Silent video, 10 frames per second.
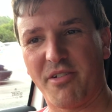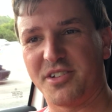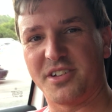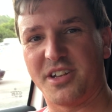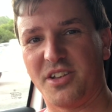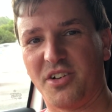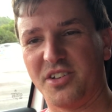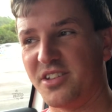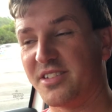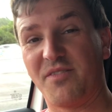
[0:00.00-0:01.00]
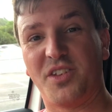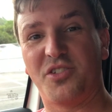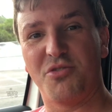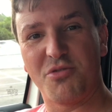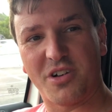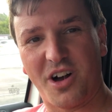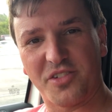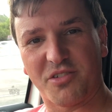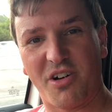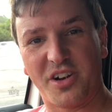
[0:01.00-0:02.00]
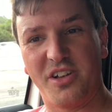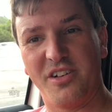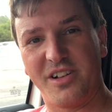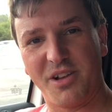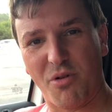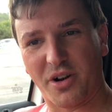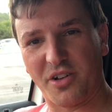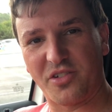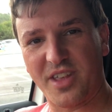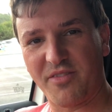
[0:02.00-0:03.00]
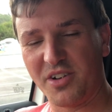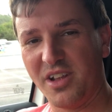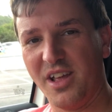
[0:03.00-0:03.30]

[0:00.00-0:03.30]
which is a 1972 car, so quite an early 107.